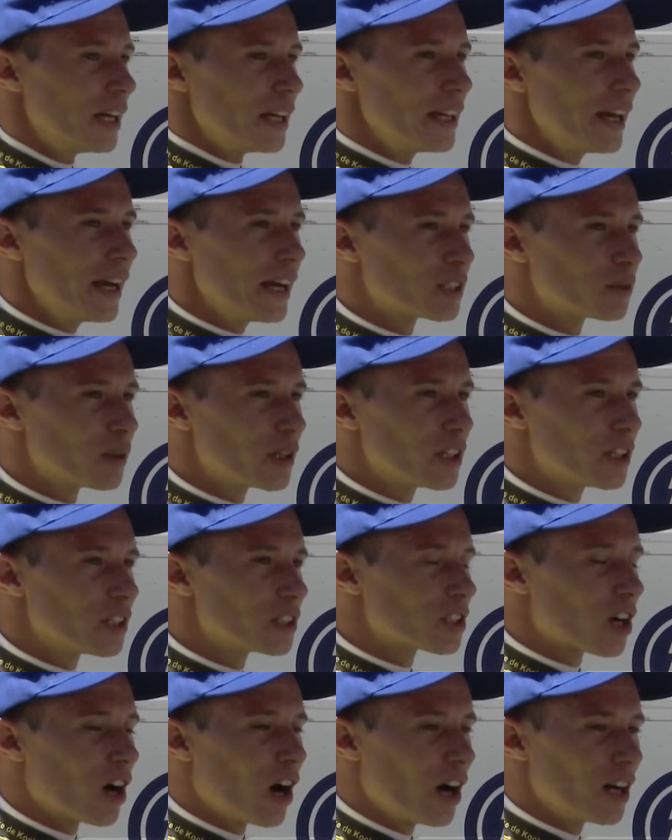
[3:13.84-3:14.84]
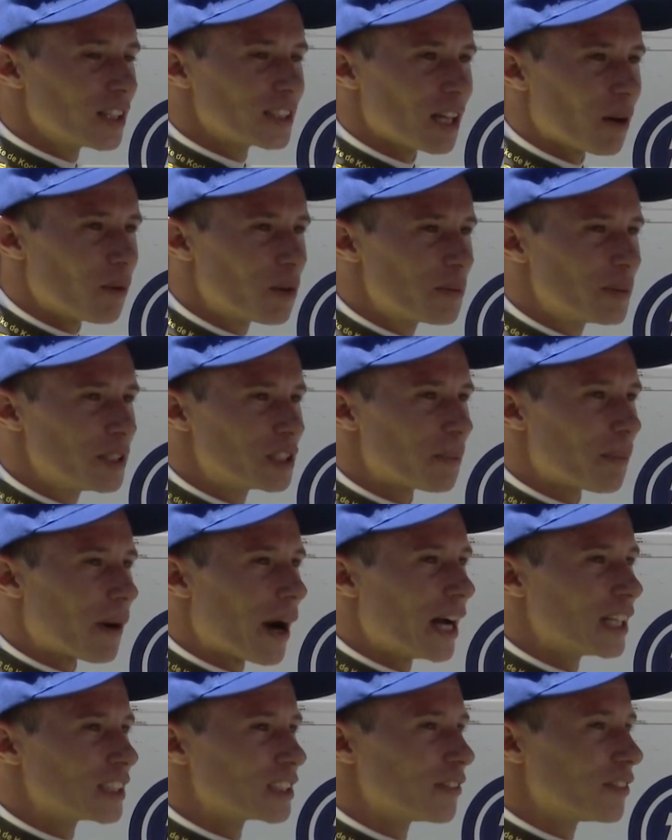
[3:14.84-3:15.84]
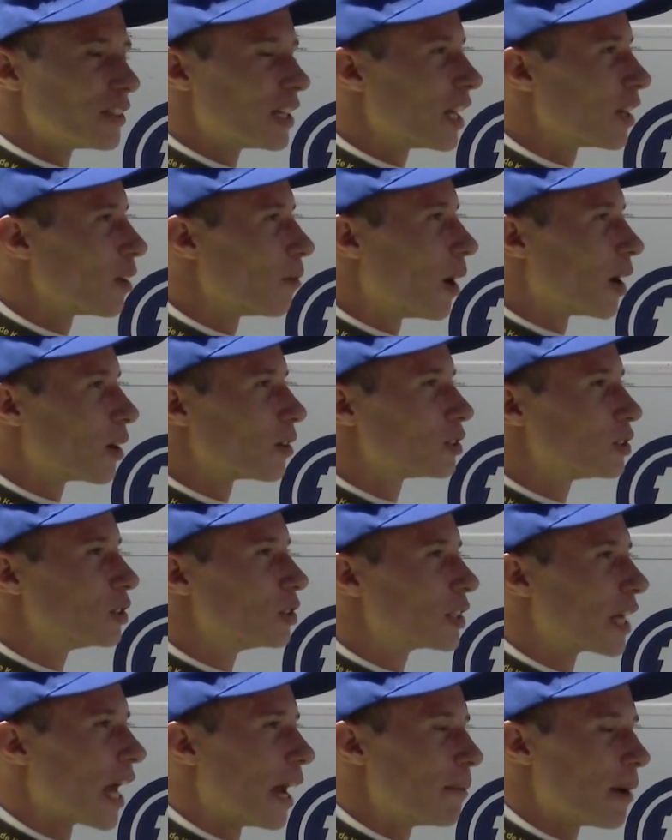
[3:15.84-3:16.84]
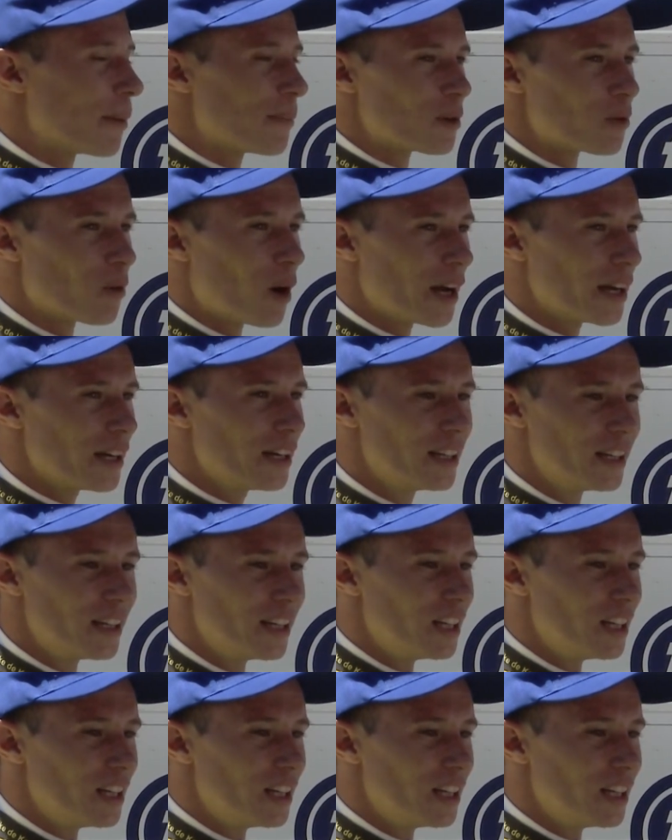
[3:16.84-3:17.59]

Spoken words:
Yeah, it's one of those cards. I wouldn't be surprised if another 1 or 2 came up and won.